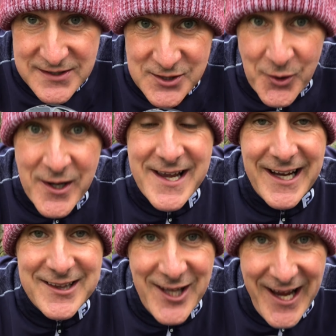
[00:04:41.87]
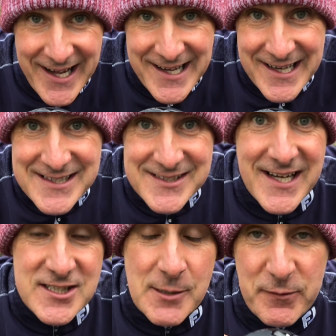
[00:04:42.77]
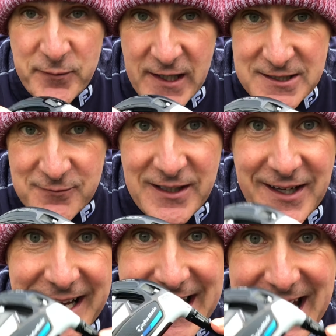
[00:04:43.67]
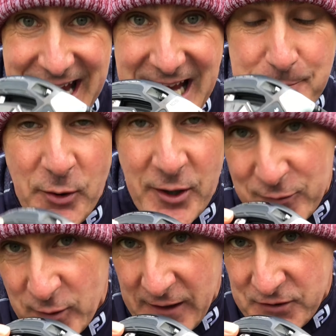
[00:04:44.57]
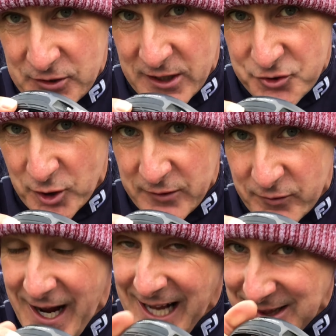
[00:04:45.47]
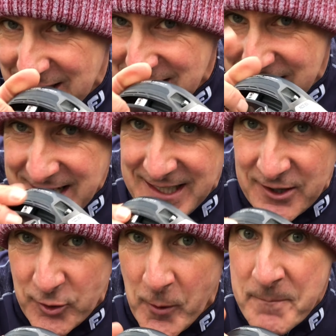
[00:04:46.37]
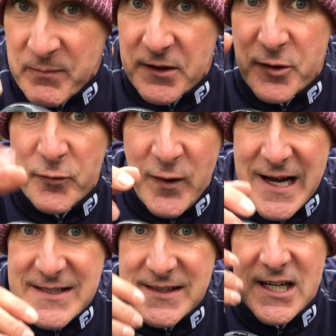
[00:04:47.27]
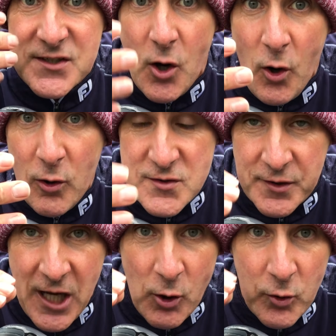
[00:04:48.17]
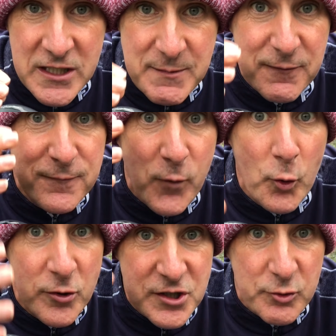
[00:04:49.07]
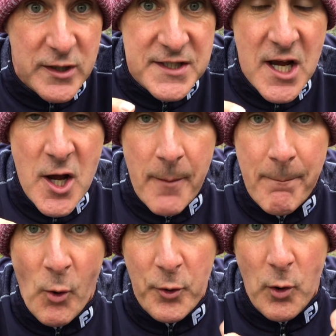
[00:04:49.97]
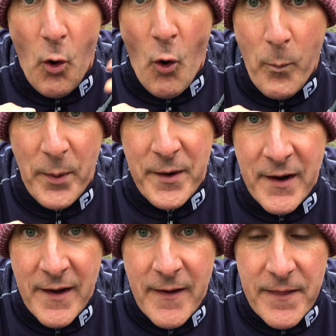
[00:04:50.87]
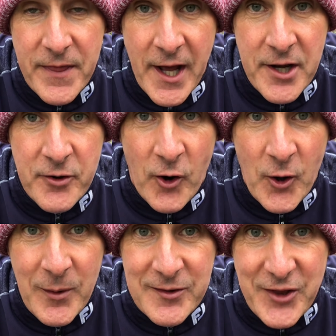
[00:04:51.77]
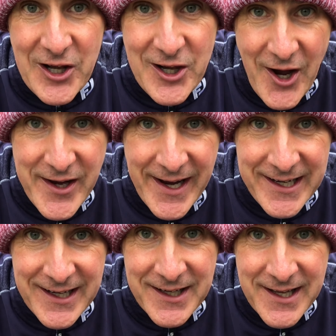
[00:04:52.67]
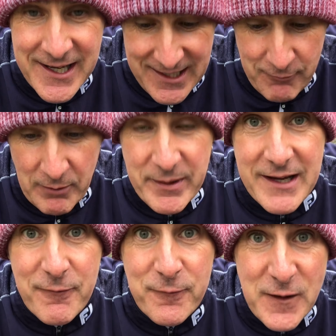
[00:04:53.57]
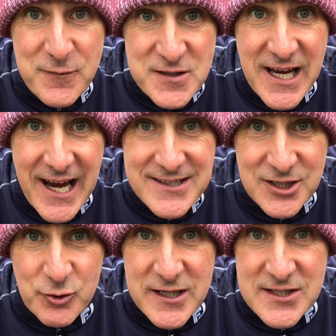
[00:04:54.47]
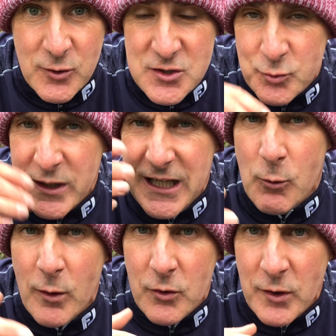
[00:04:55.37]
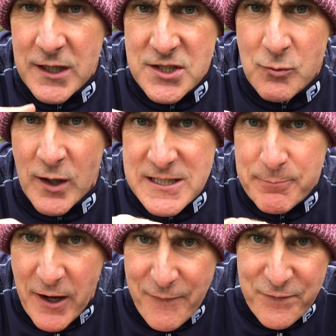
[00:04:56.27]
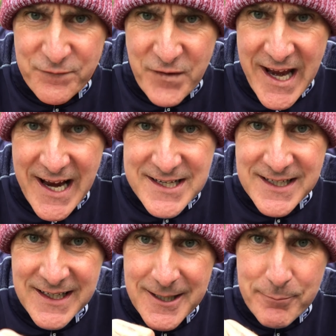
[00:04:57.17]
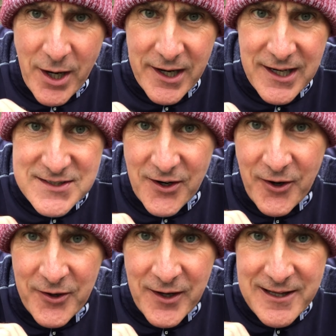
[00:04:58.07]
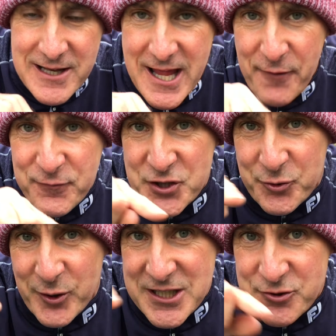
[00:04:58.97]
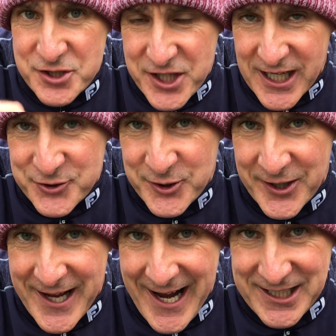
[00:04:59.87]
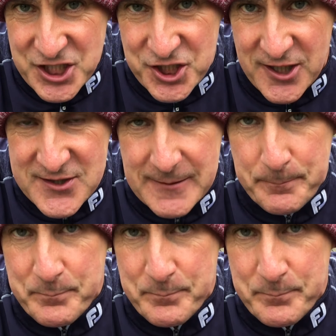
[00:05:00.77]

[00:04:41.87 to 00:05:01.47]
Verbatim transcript: So it then sets up effectively like an eight point five degree driver. At this setting though, the face is also now going to be four degrees more open than normal. The lie angle will be fifty-eight degrees, so it's really going to want to put a fade bias or left to right trajectory on any shots.